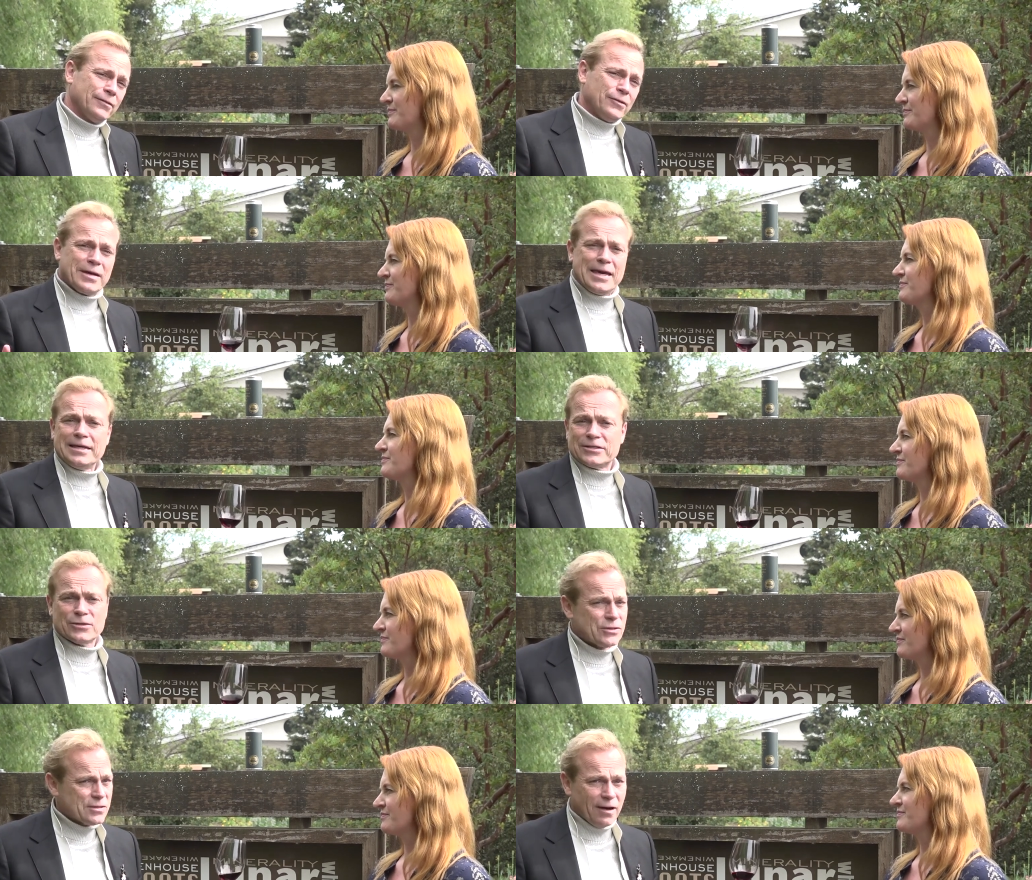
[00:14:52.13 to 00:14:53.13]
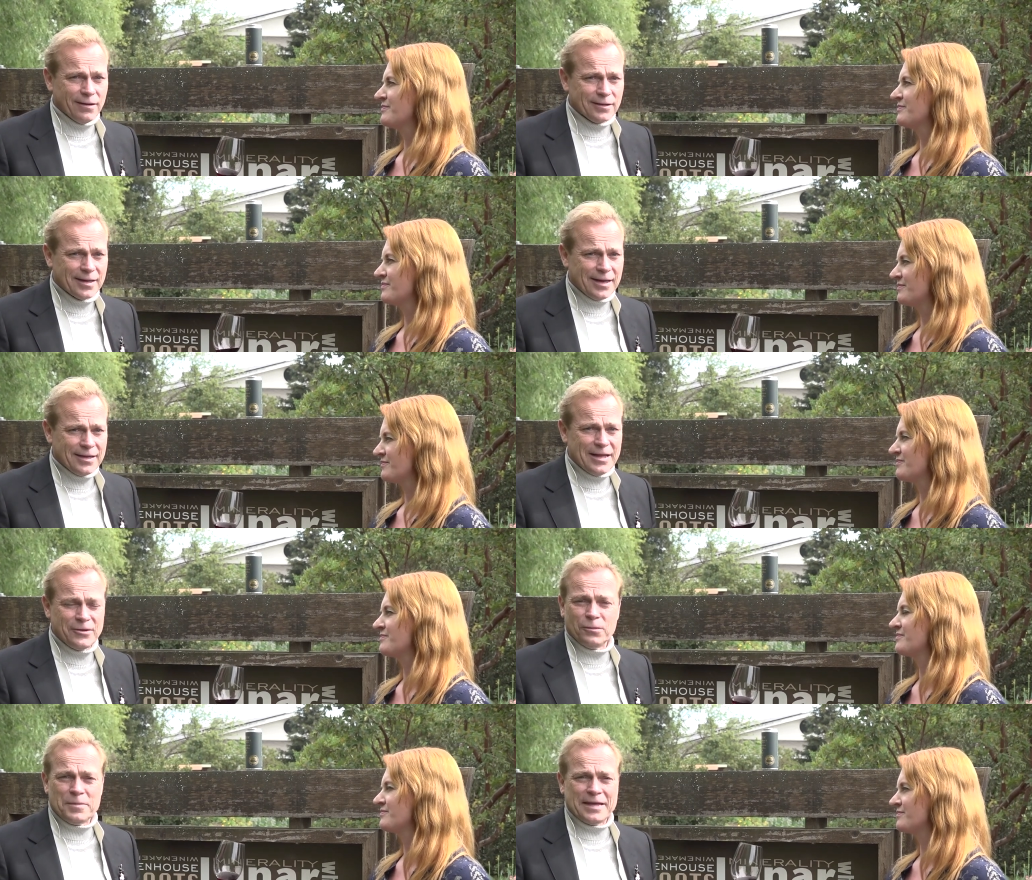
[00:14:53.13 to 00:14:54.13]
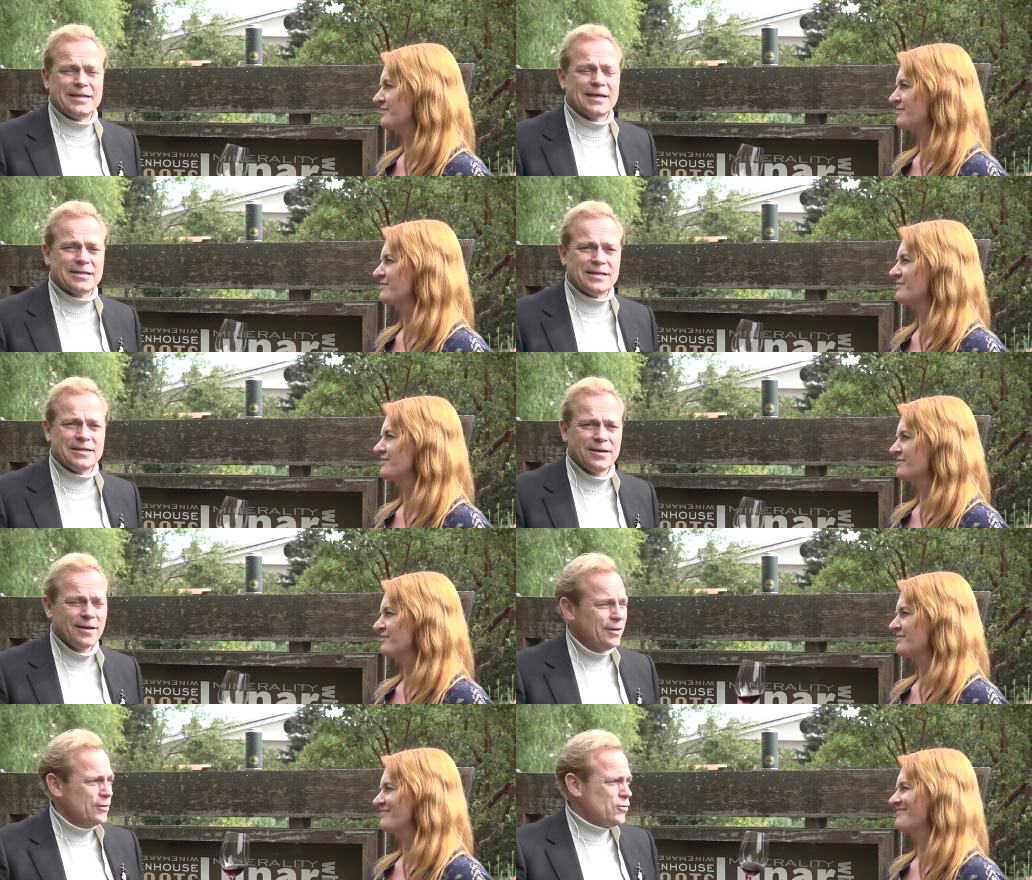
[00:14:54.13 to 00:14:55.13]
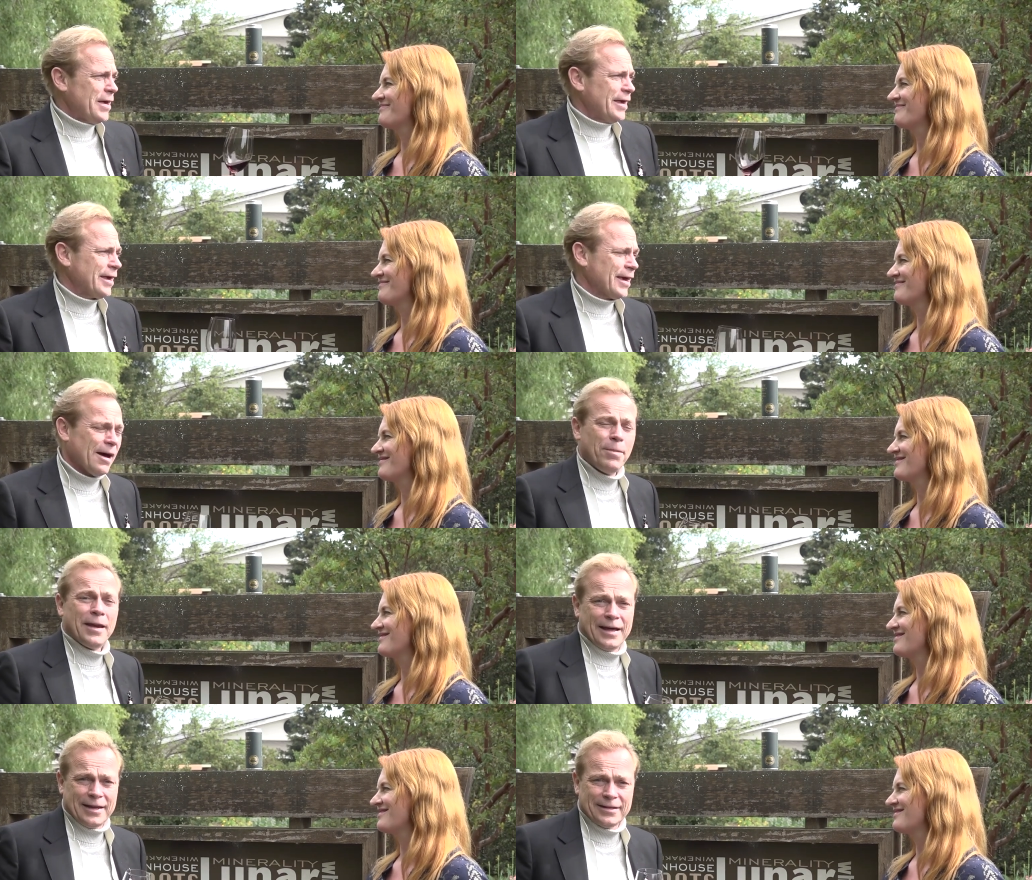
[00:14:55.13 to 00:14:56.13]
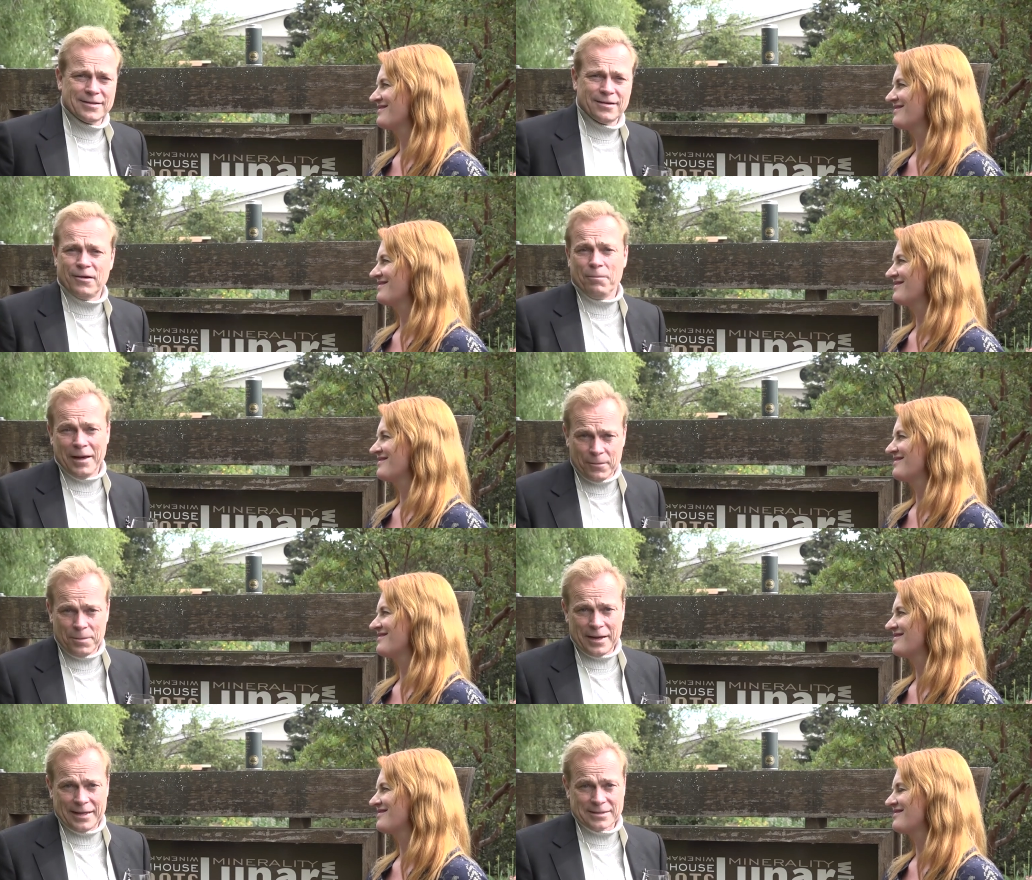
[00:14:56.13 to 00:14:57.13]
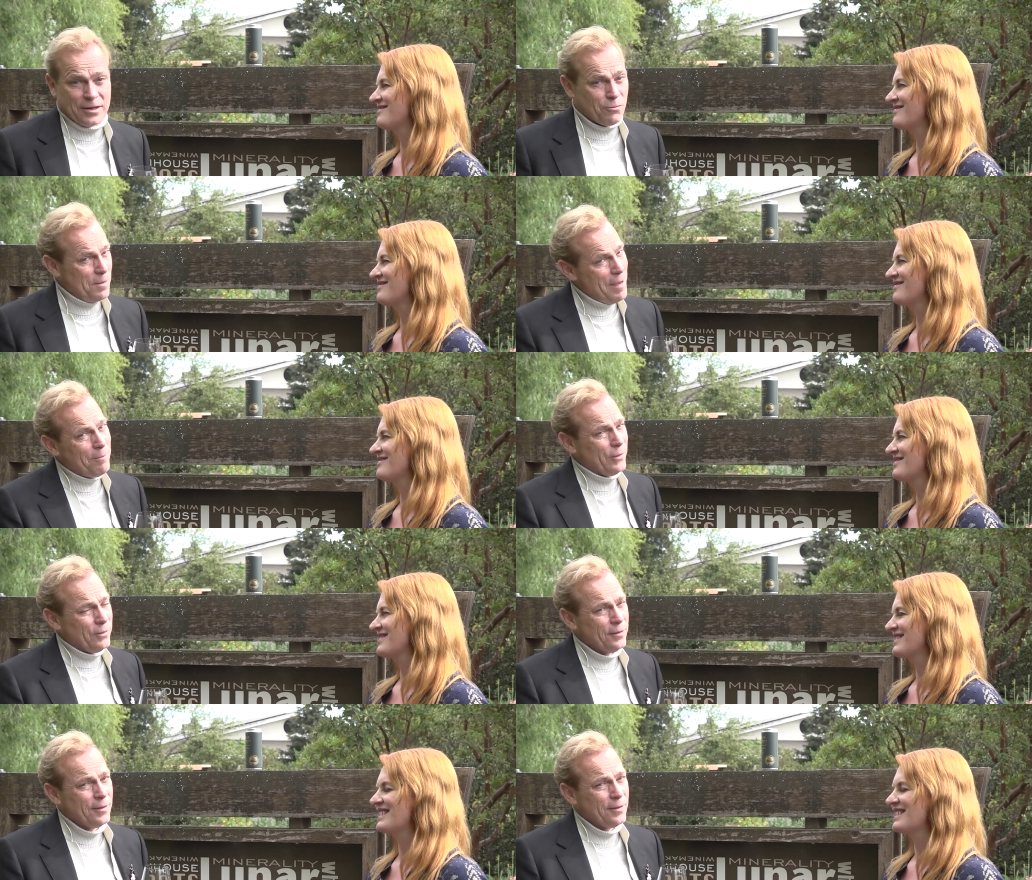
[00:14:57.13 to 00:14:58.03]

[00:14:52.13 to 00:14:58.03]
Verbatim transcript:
Speaker 1: The key is to start, and then you'll be addicted to making our planet a better place. And remember,